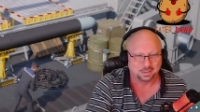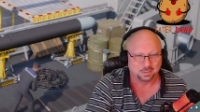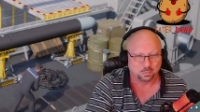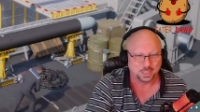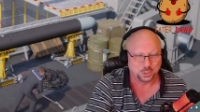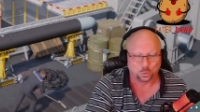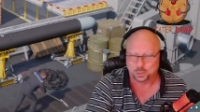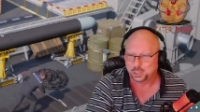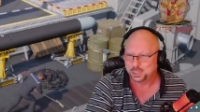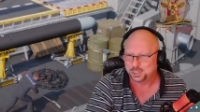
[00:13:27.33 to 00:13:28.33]

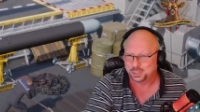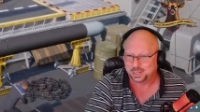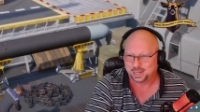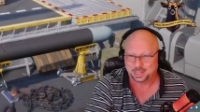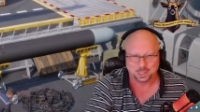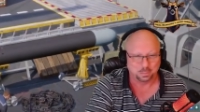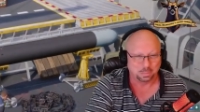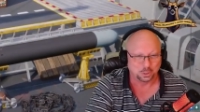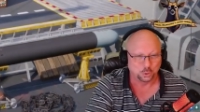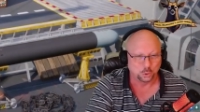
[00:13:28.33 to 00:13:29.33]
resources and the
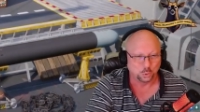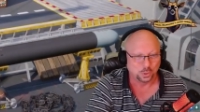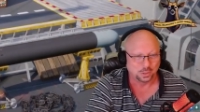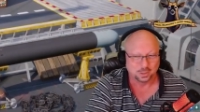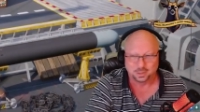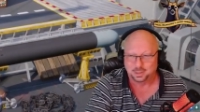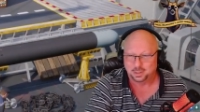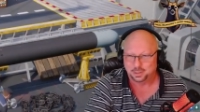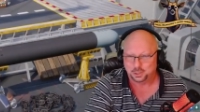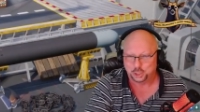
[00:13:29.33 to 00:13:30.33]
blue
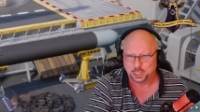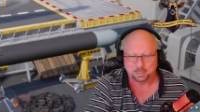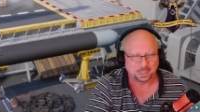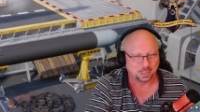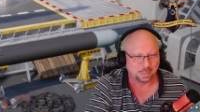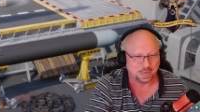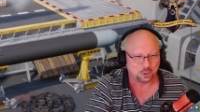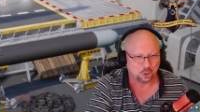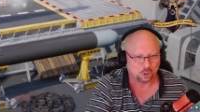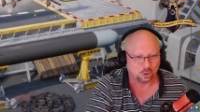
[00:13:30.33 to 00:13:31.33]
ship and
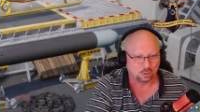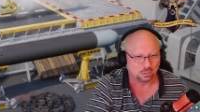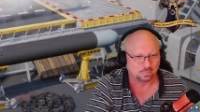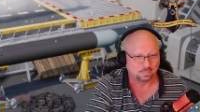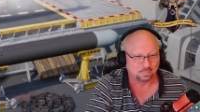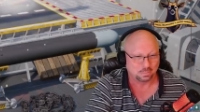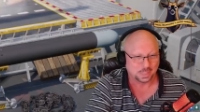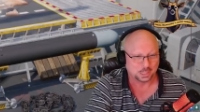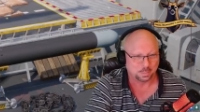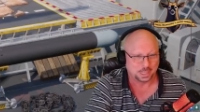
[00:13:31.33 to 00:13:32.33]
commander
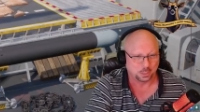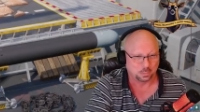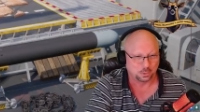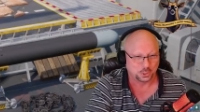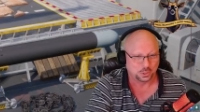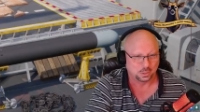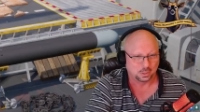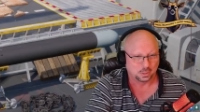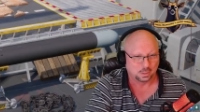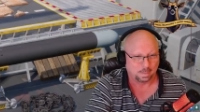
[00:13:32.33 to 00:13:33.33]
expendables.
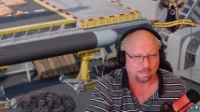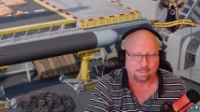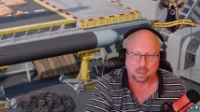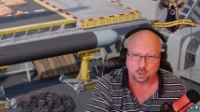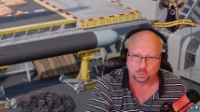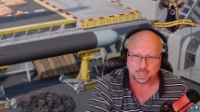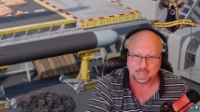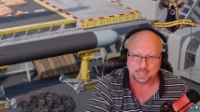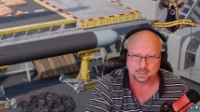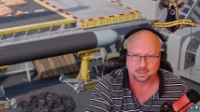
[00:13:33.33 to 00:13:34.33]

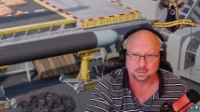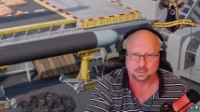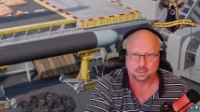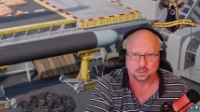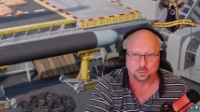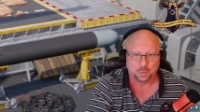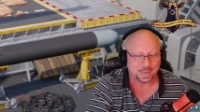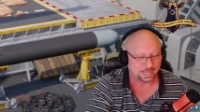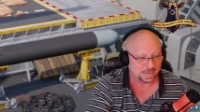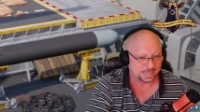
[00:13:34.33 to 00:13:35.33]
Okay. We
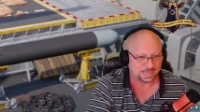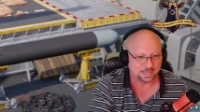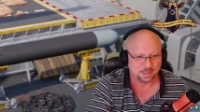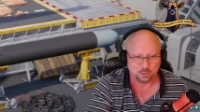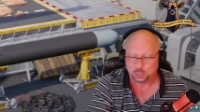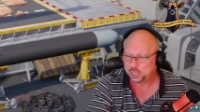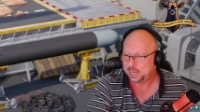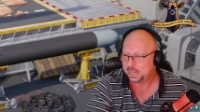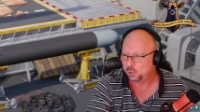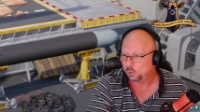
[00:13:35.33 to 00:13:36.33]
haven't got any of those yet
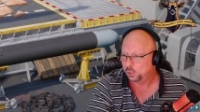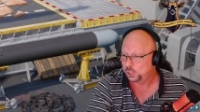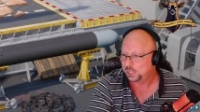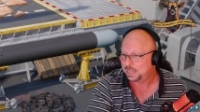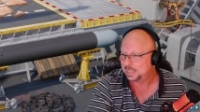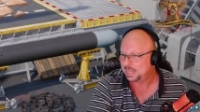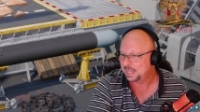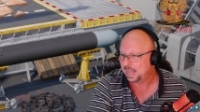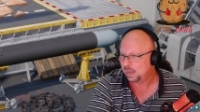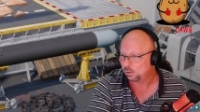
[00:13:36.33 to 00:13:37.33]
either.
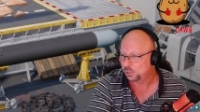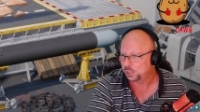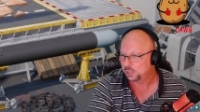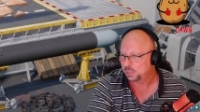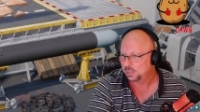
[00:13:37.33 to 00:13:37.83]
60,000